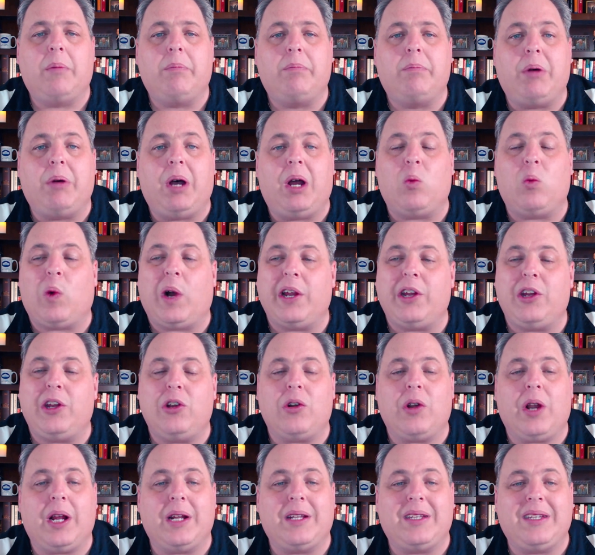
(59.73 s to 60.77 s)
But while
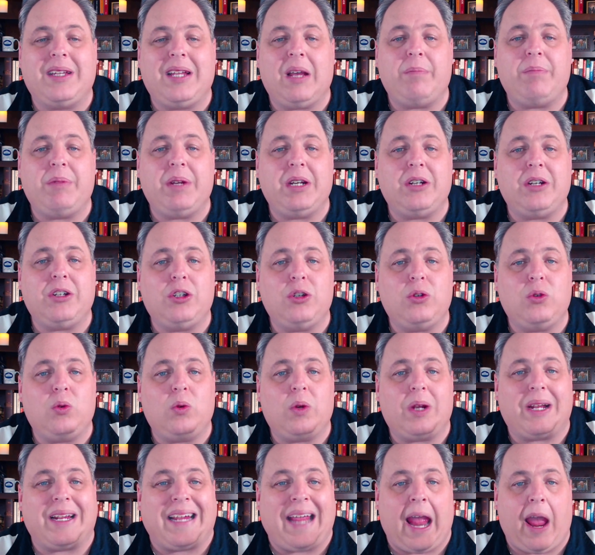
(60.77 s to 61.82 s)
you're attempting
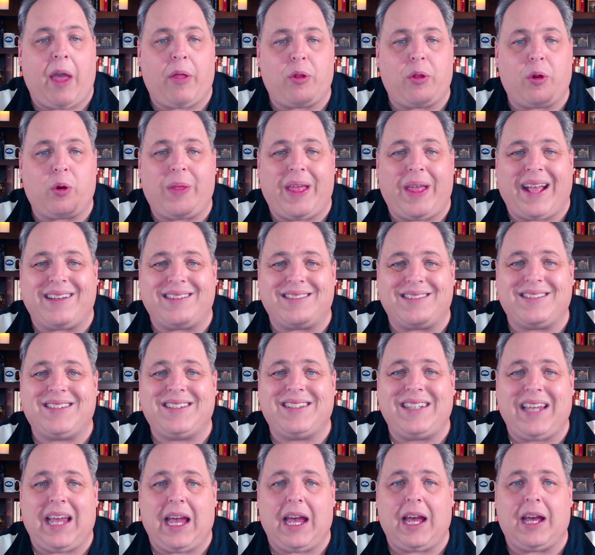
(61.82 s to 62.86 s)
to gather that
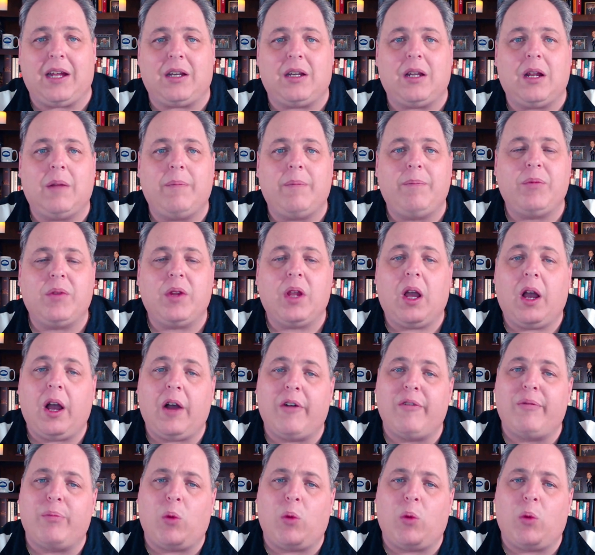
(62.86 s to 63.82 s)
set of